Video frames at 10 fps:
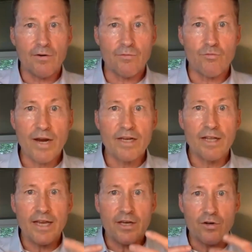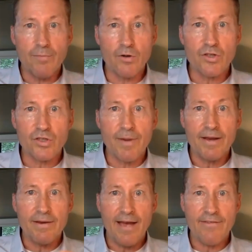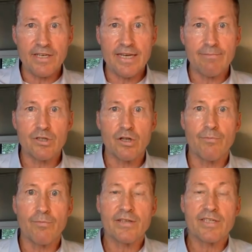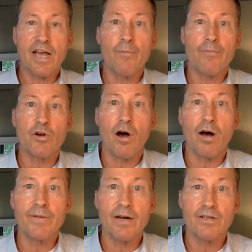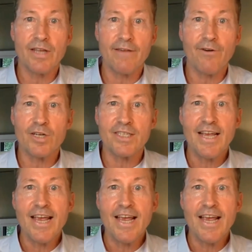regulate your emotions by having deep, slow breaths to help you calm down and stay focused.